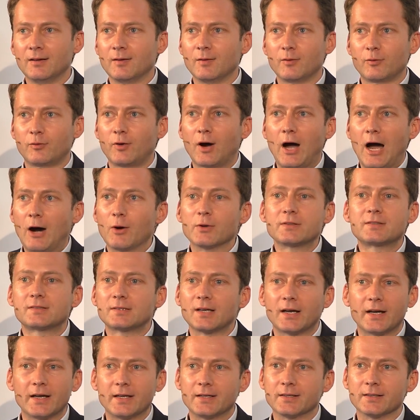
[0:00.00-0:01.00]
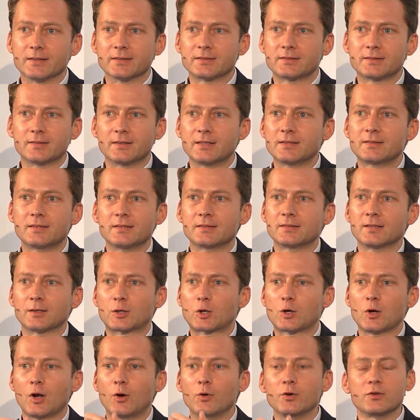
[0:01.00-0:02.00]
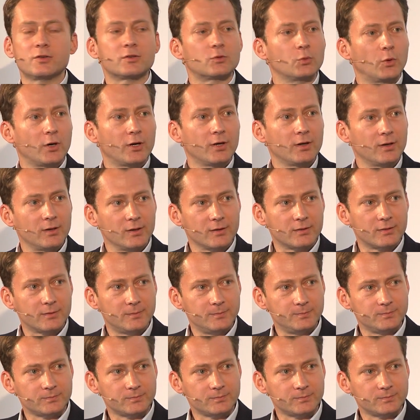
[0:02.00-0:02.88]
for outsiders, this is a closed world.